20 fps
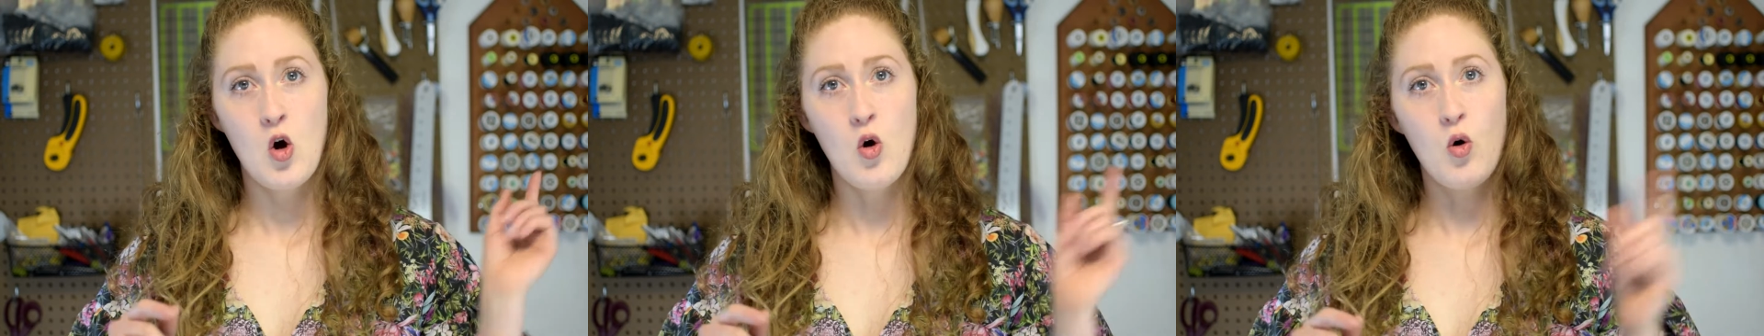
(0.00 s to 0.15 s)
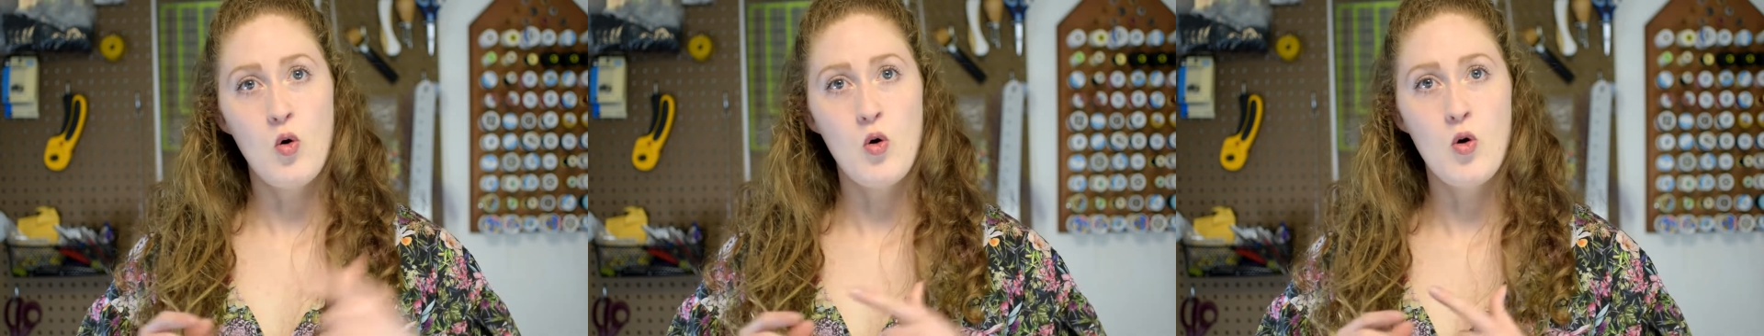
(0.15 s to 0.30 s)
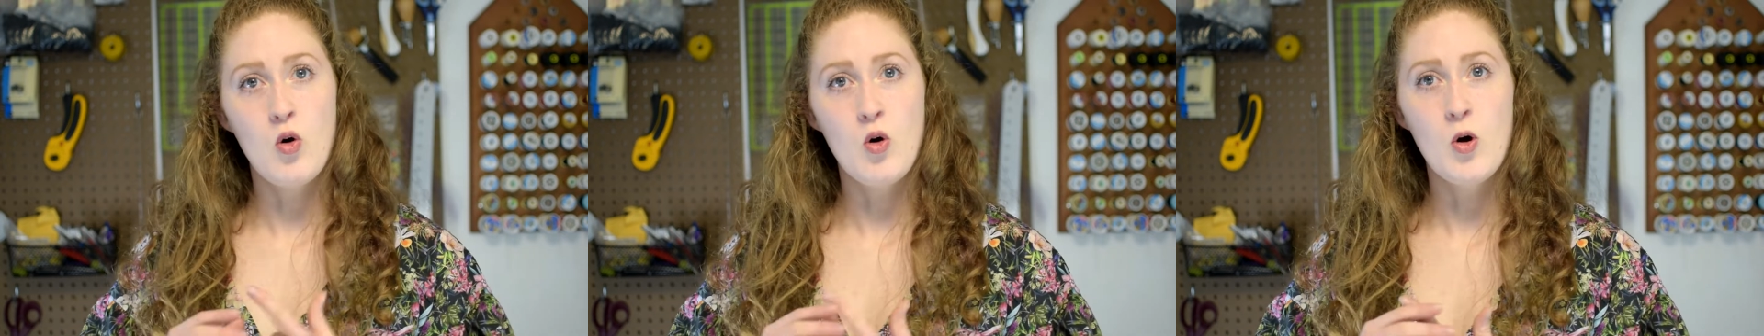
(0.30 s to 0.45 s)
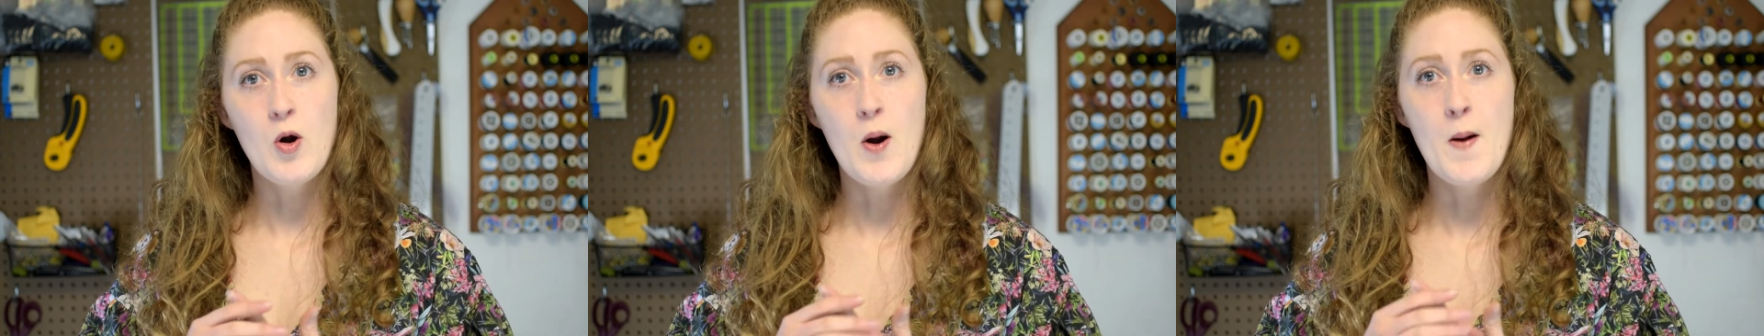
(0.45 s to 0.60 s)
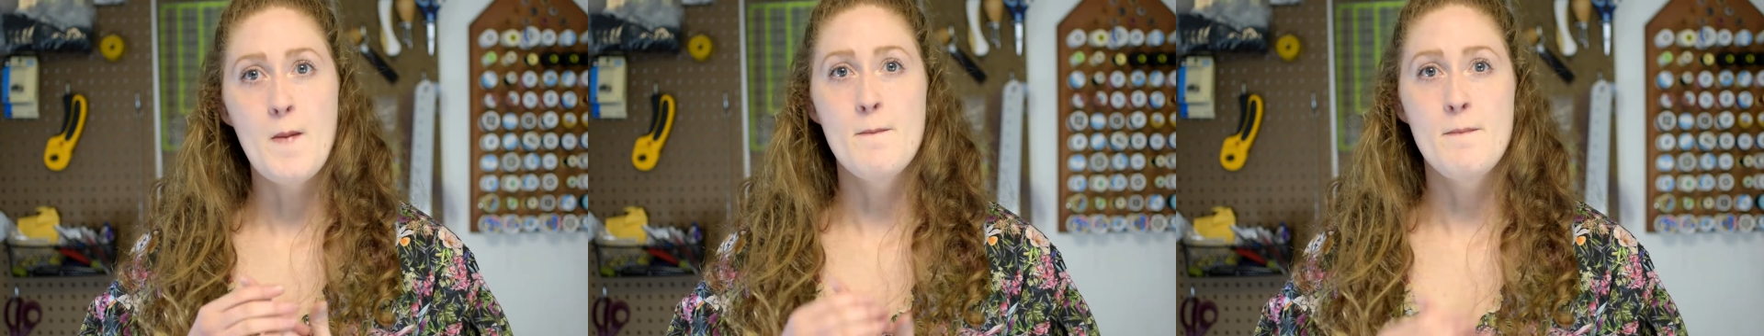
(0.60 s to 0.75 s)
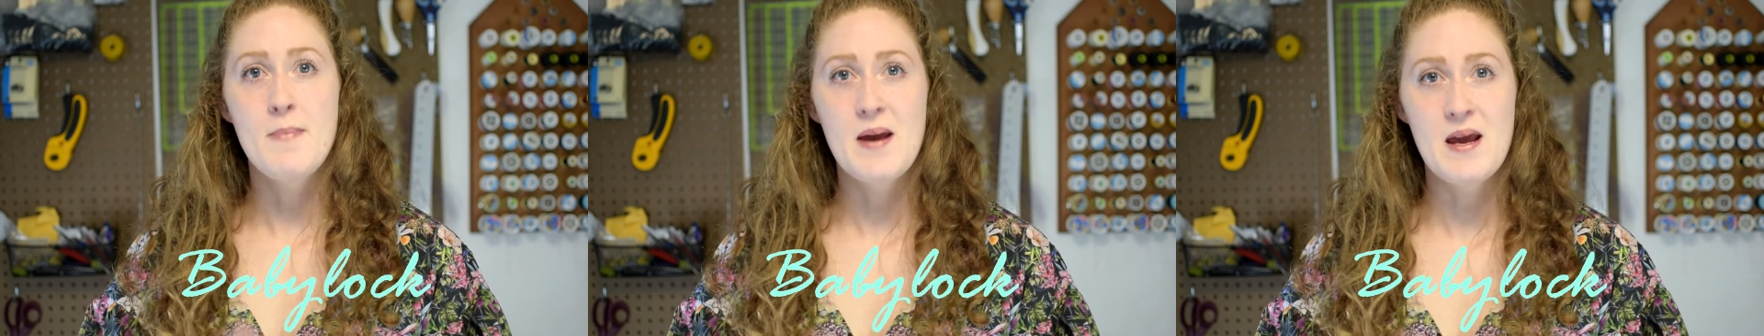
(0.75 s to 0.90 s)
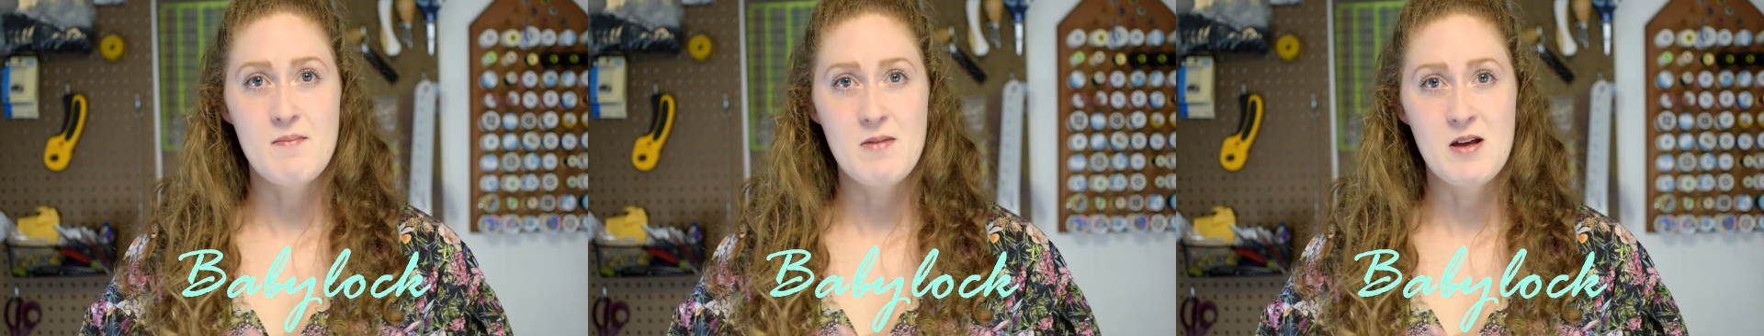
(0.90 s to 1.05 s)
or
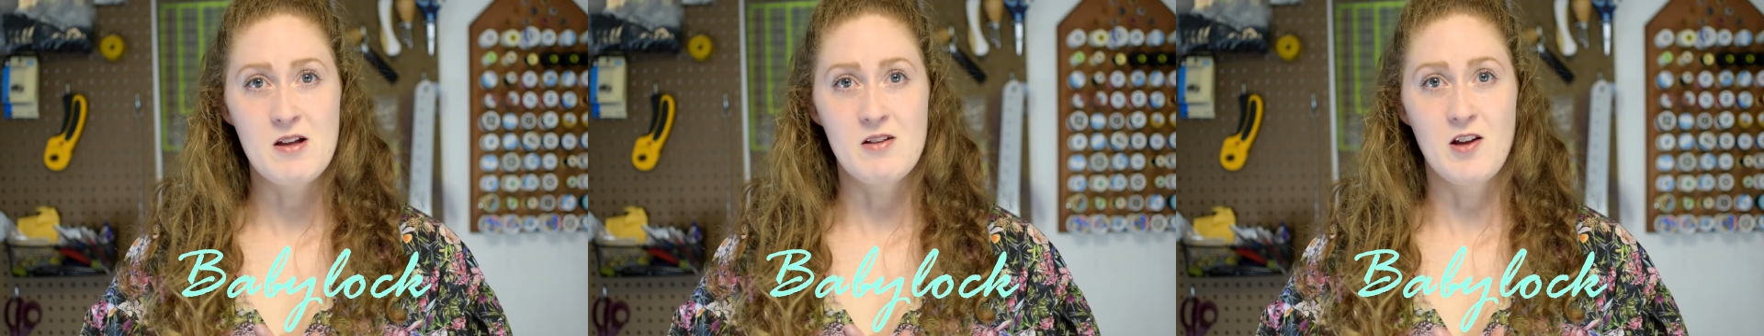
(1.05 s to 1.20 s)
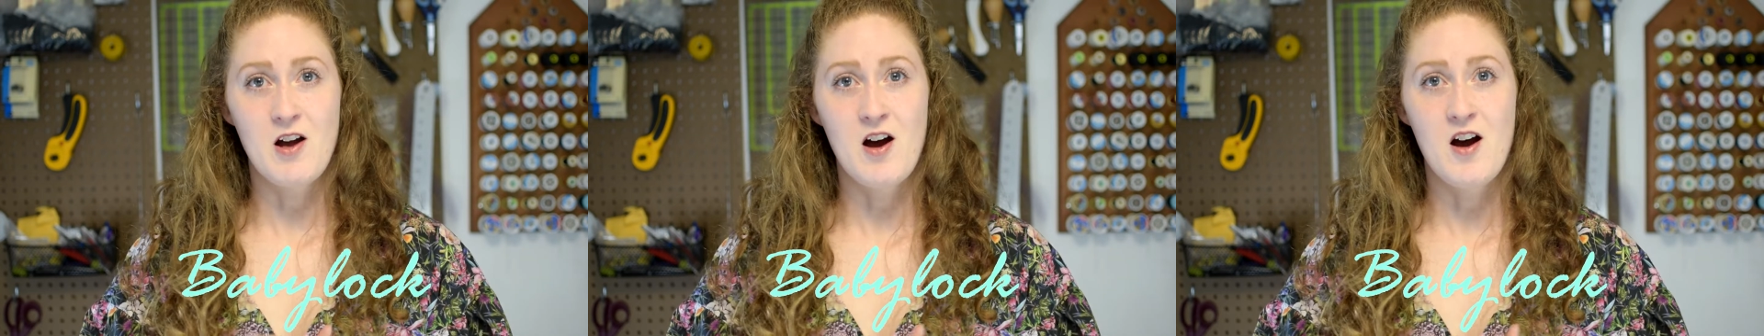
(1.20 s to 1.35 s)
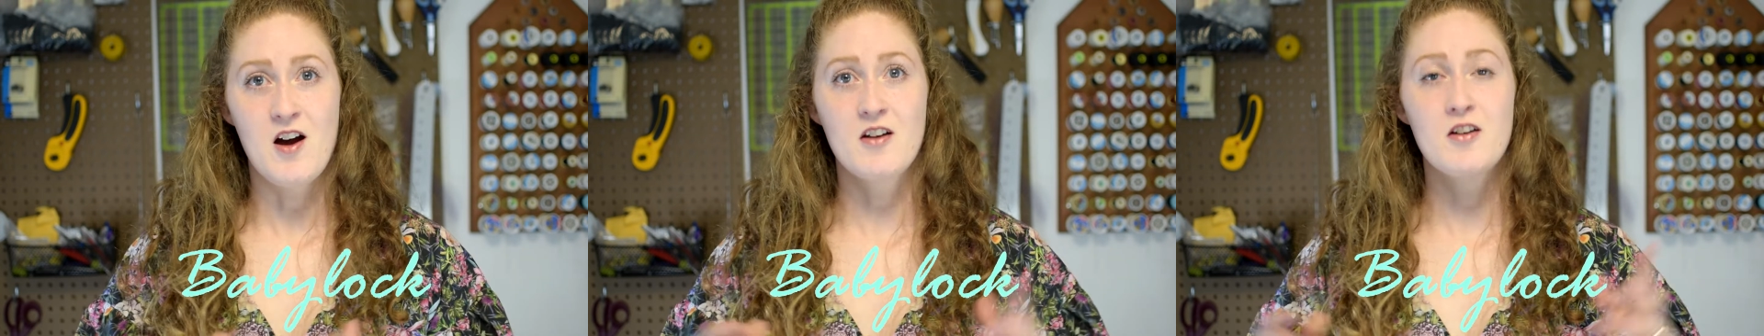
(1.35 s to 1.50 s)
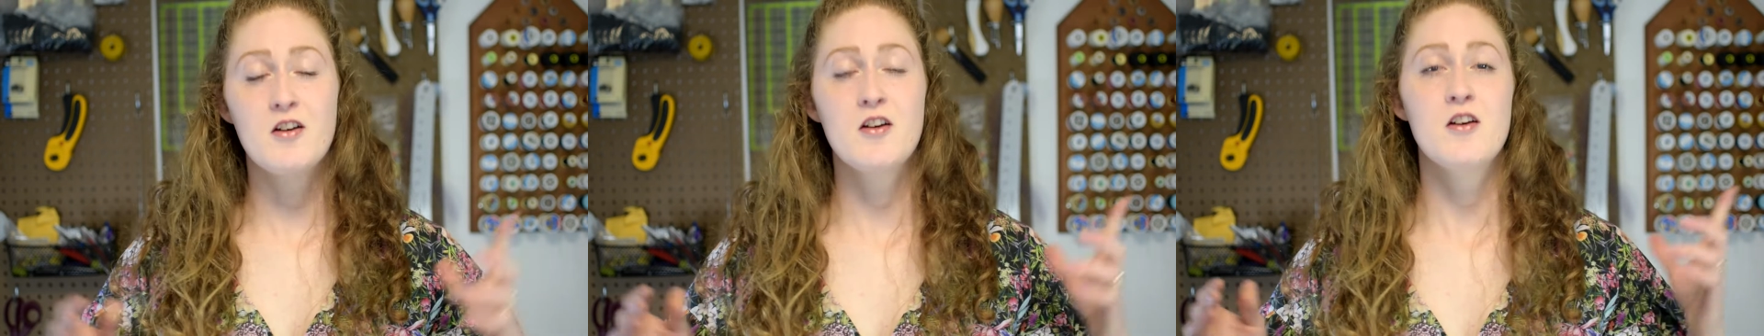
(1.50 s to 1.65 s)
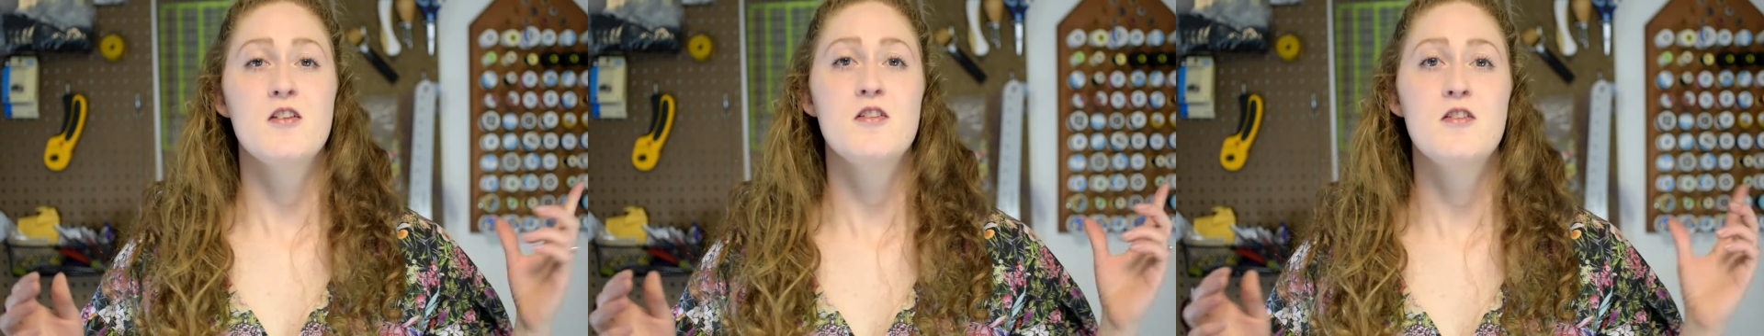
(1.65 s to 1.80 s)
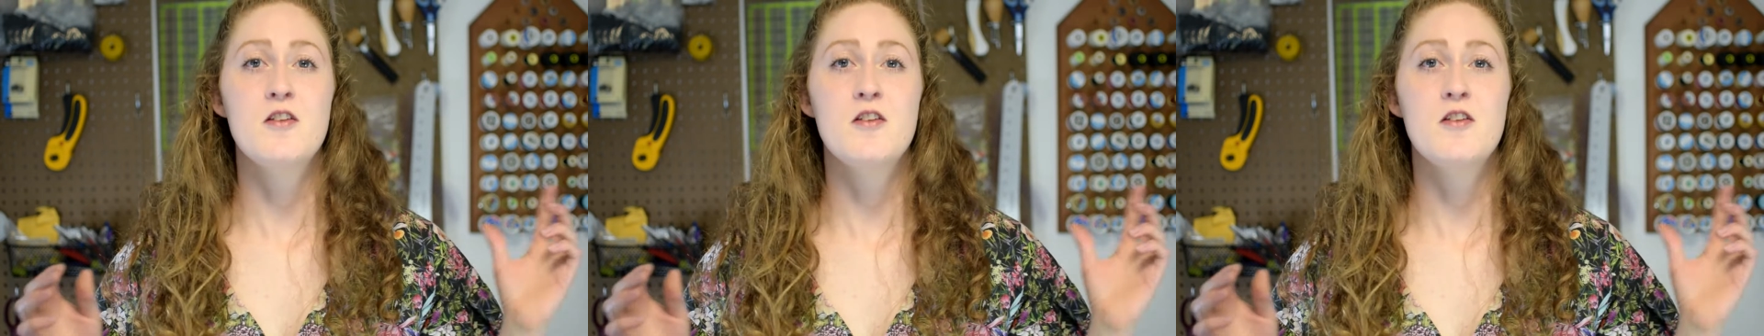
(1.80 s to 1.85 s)
Baby Lock.